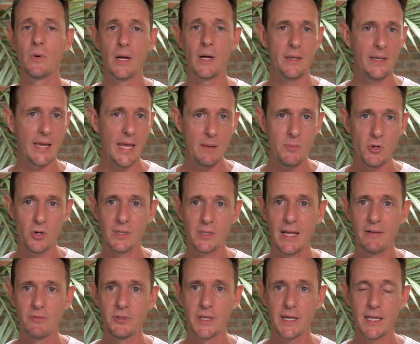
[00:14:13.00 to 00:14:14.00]
name your
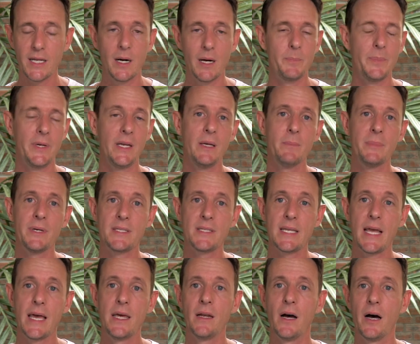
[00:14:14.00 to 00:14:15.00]
level in a company, but
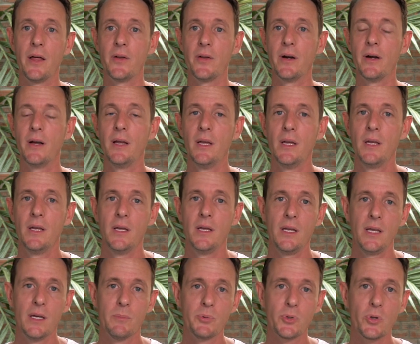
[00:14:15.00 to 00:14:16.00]
10 other
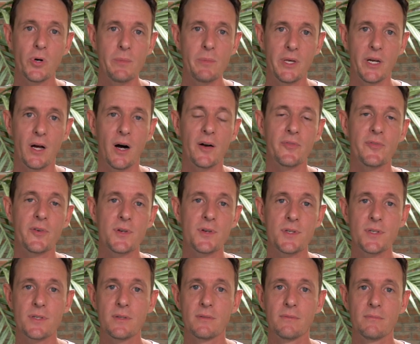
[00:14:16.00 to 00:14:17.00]
employment
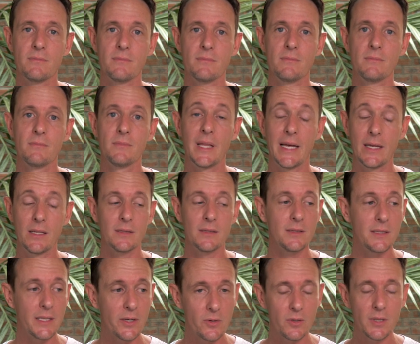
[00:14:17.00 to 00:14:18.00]
offers, like
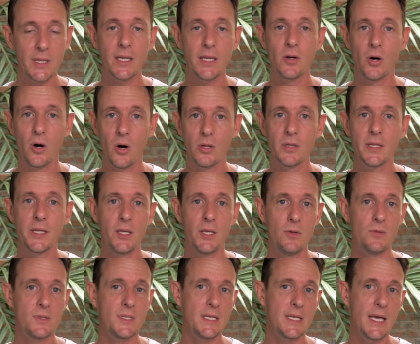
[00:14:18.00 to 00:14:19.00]
literally calling
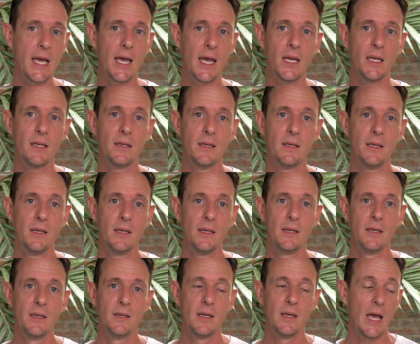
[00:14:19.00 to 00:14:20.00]
you today,
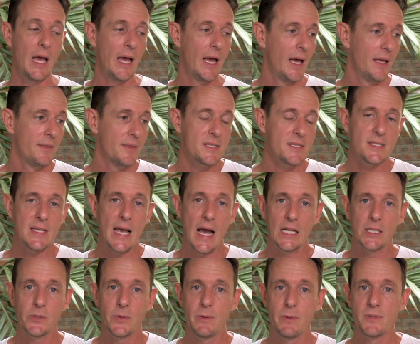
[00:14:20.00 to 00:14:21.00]
and the
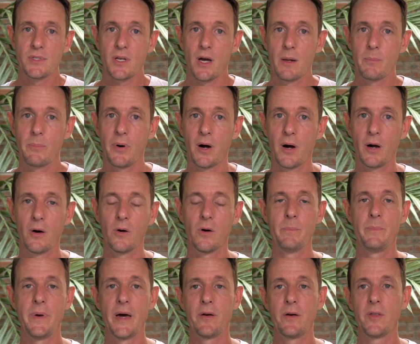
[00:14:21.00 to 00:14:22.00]
salary was on par or
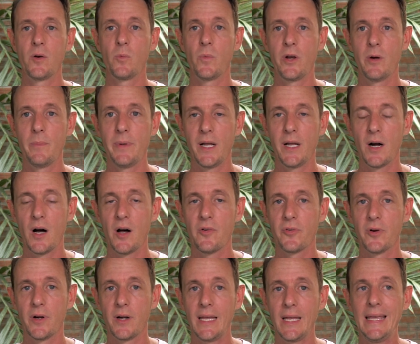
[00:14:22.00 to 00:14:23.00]
better than what you're being
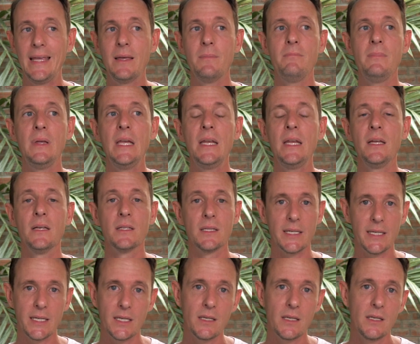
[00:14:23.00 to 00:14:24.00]
offered?
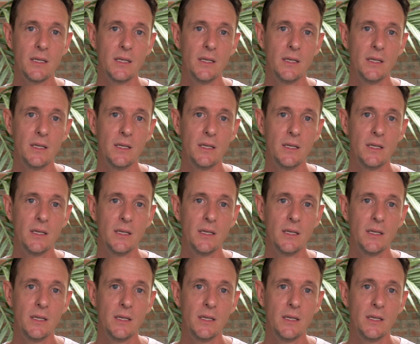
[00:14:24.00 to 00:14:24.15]
Immediately,